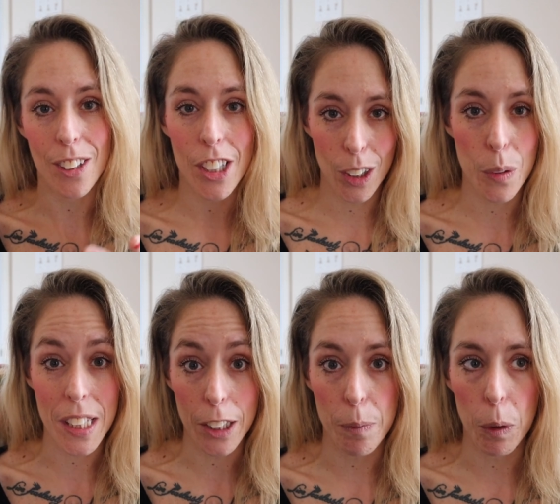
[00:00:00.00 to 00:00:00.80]
know, you lose
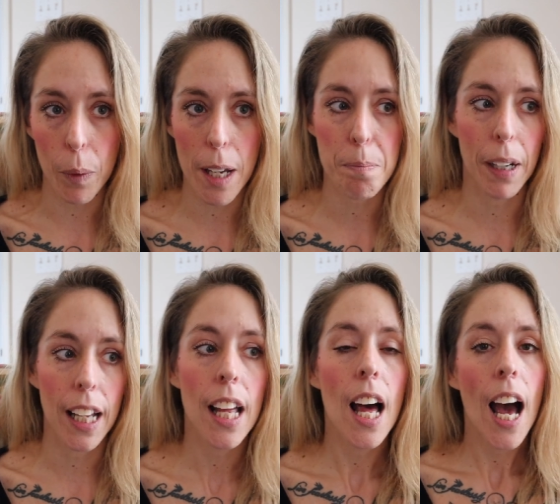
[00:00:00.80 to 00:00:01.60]
a little bit of weight.
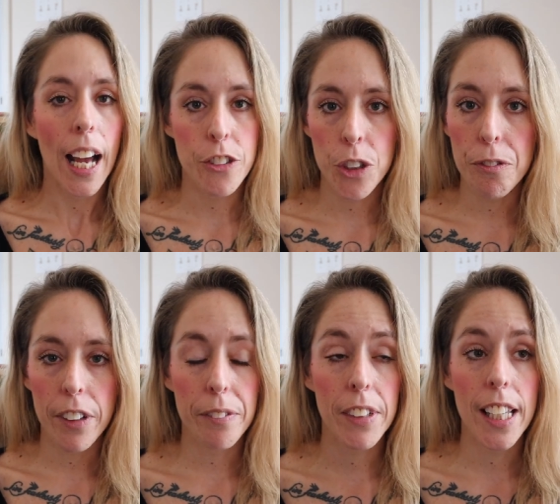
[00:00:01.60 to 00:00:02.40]
But at two
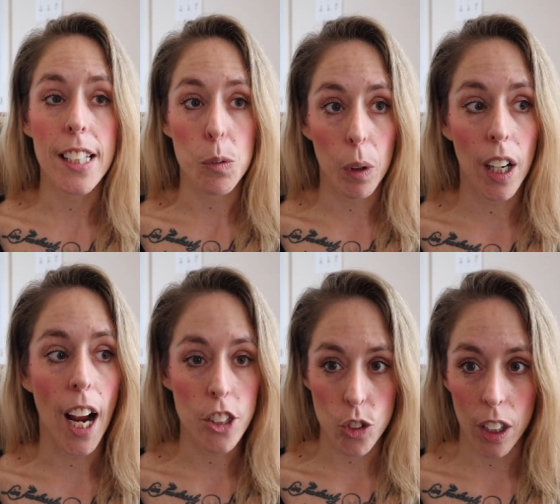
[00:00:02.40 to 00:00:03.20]
fifty is where
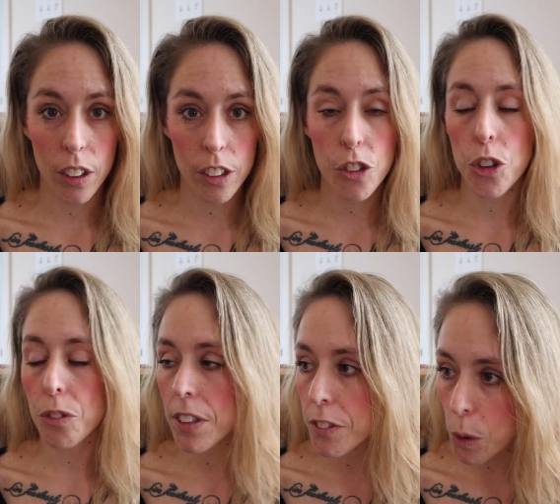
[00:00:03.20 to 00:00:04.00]
I struggled. two
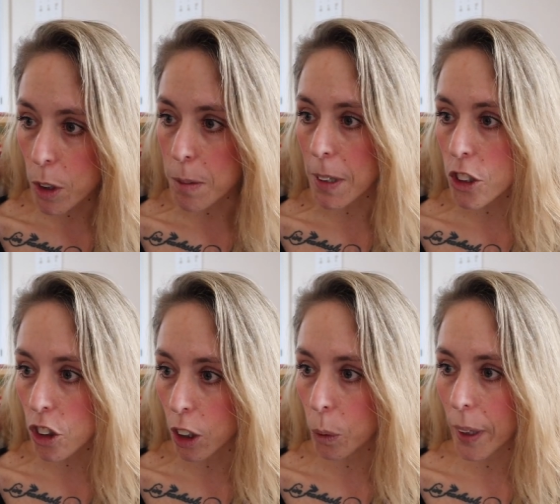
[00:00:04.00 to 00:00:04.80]
fifty was my
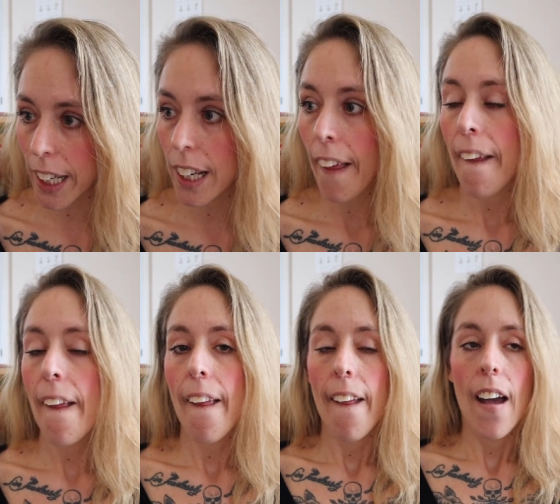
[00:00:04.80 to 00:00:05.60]
struggle weight.
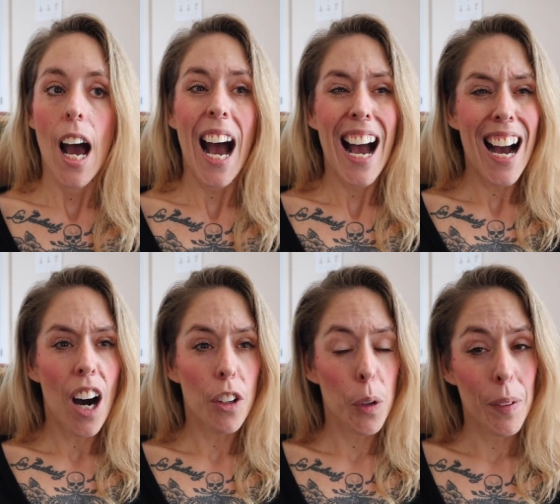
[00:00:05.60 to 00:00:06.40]

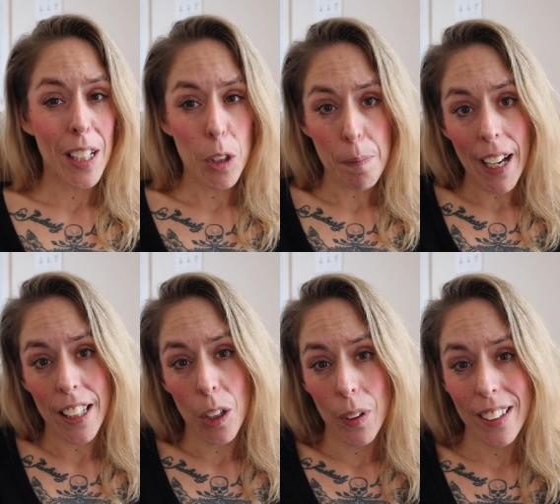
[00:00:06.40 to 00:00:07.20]
Although when I look back,
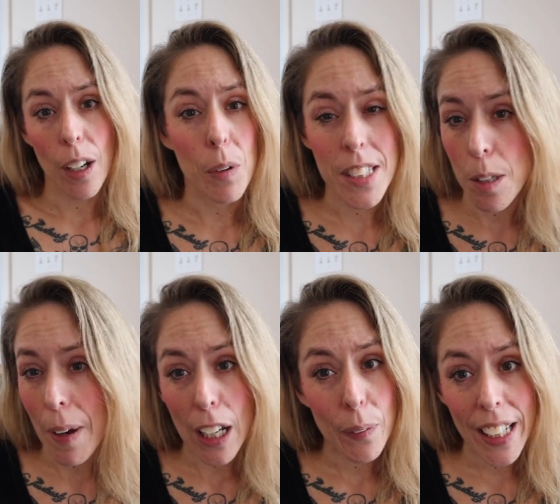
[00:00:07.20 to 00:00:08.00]
you know what, that wasn't a
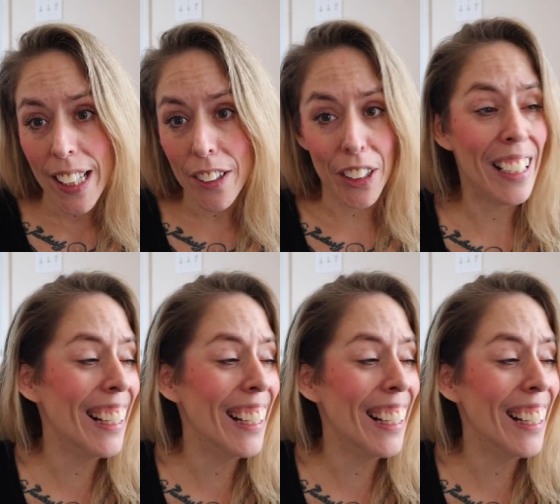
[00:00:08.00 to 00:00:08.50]
bad weight either.